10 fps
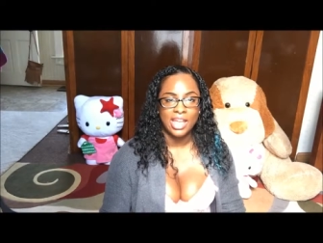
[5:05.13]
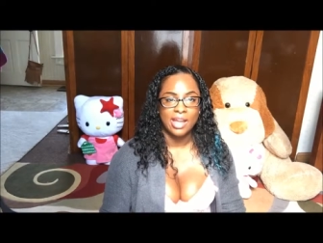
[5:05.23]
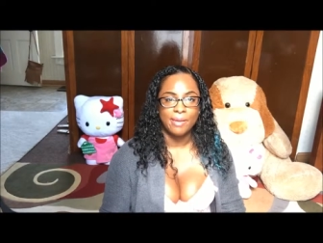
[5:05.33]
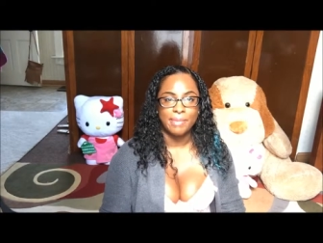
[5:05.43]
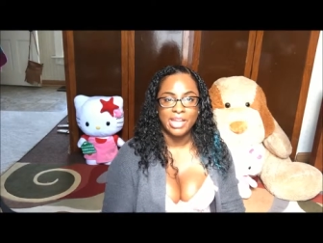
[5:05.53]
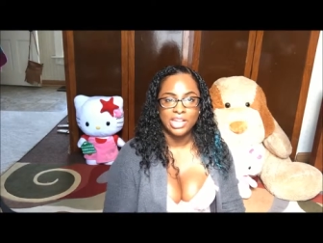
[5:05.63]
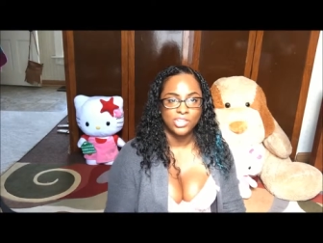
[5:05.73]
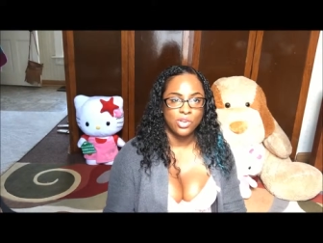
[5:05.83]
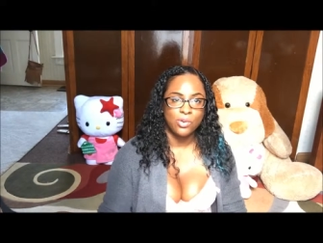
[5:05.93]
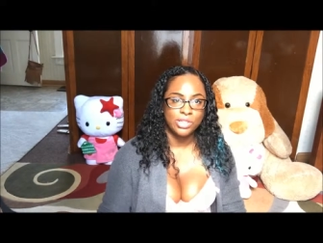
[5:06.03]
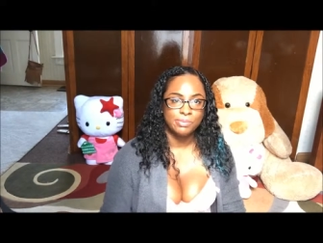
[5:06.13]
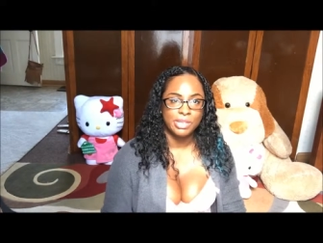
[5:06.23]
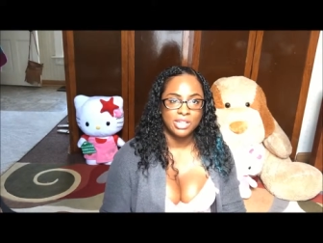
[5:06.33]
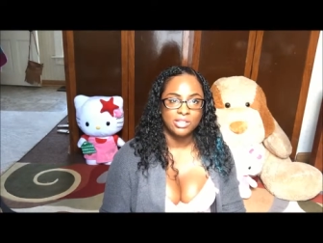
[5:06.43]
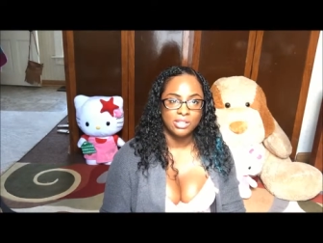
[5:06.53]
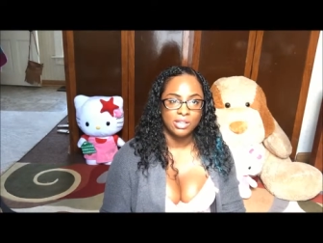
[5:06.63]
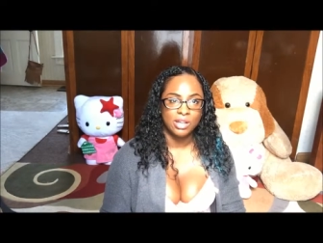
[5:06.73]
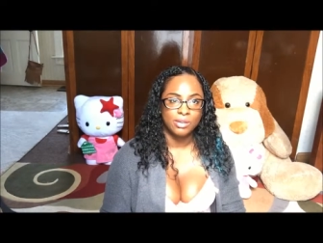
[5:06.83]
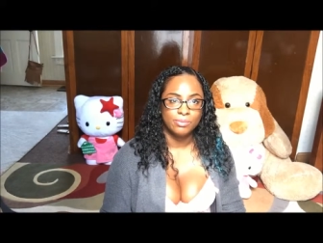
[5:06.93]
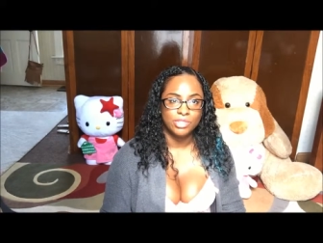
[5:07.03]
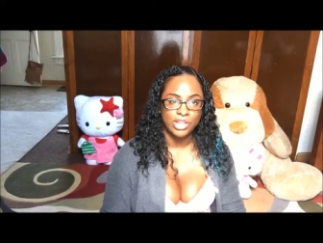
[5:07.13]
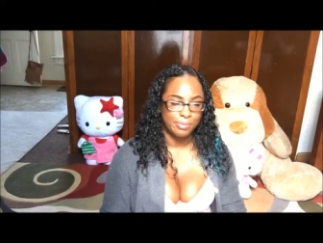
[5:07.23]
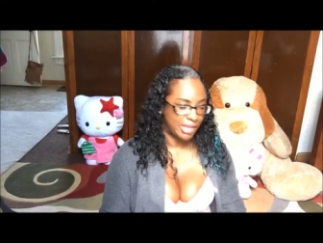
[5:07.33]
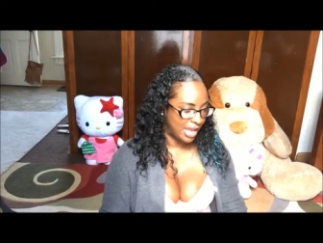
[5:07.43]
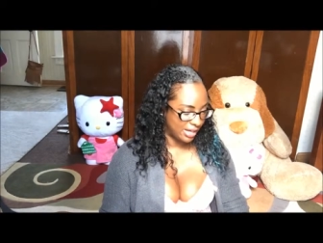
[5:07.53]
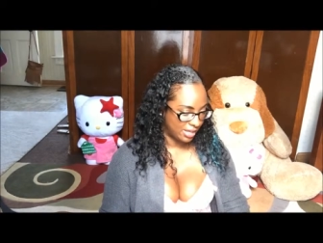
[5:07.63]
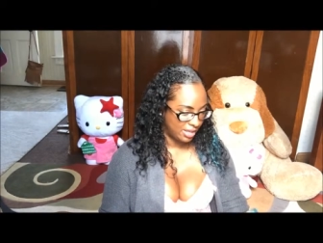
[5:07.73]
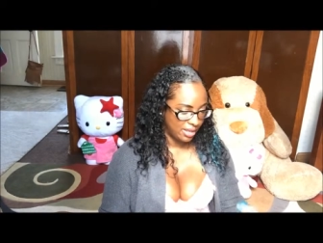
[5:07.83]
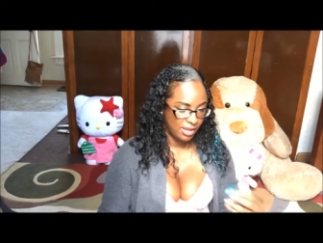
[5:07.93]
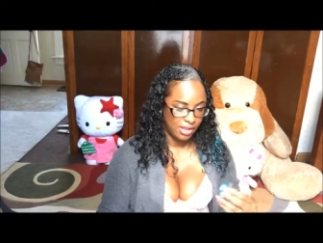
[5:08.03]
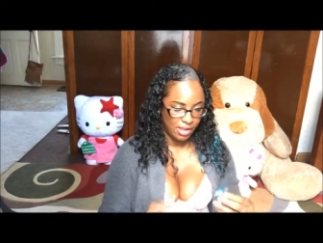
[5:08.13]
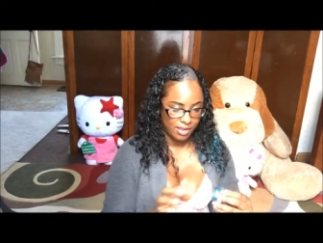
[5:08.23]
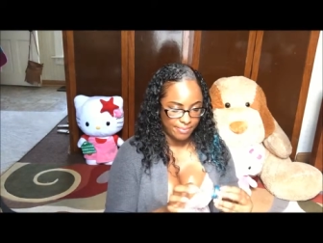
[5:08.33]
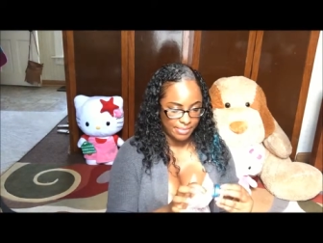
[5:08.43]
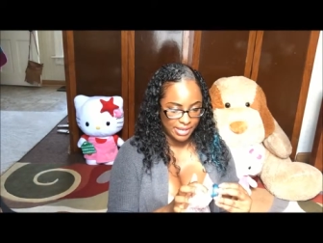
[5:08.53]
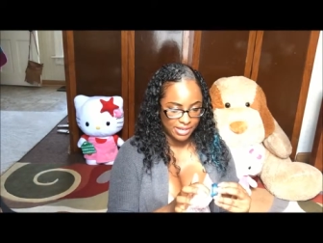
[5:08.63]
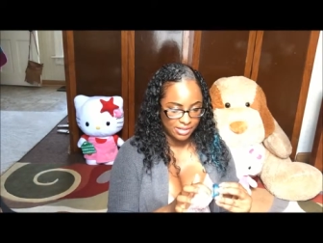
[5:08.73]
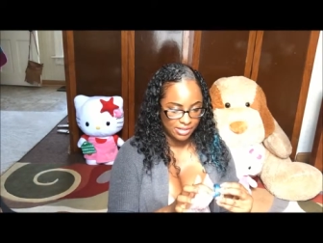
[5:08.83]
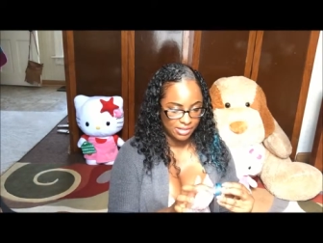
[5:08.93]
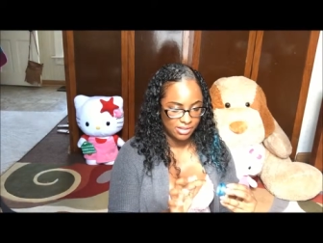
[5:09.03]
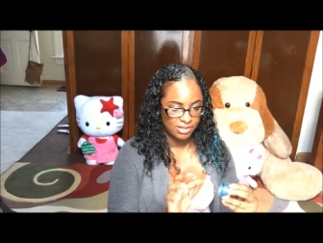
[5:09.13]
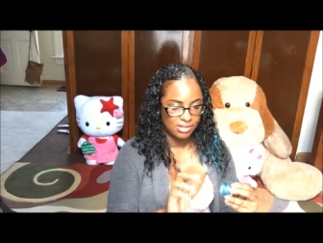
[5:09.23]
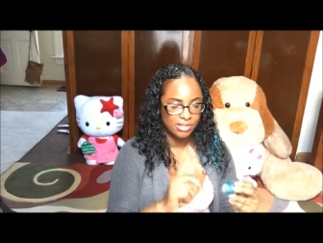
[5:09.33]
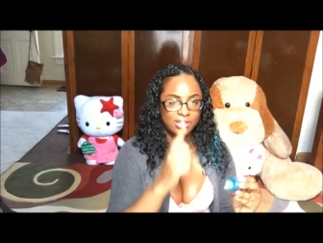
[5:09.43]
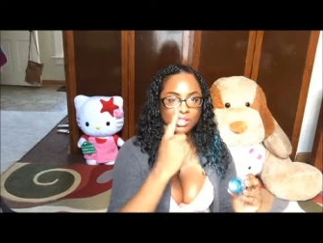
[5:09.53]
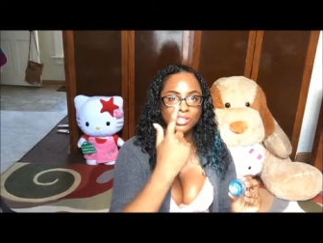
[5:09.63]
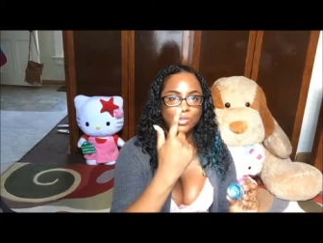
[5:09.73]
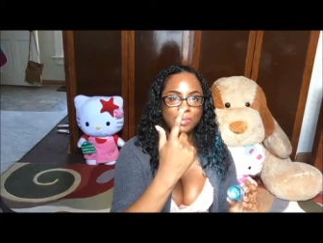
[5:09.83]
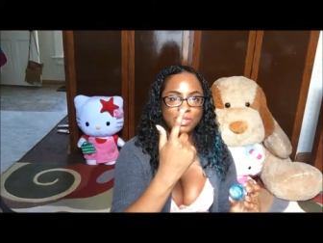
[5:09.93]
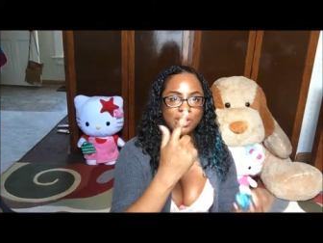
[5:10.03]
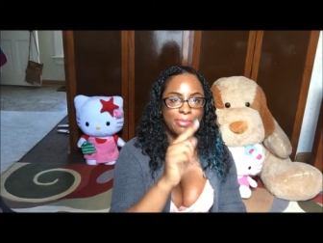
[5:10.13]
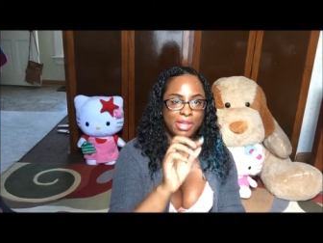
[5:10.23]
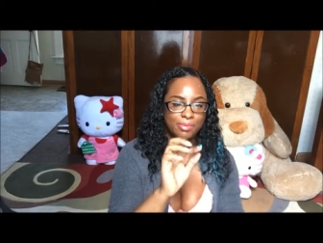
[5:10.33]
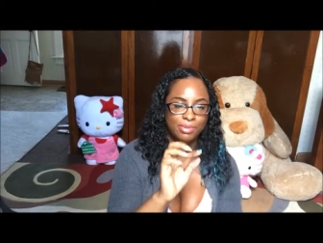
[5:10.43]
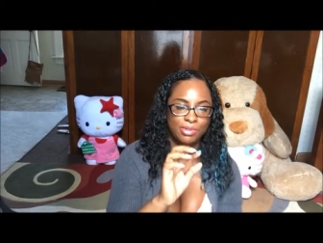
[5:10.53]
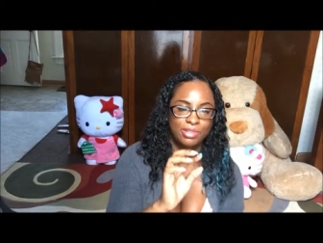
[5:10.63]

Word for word: Uh, my hair's always been um, jet black. Um, but scrape some up.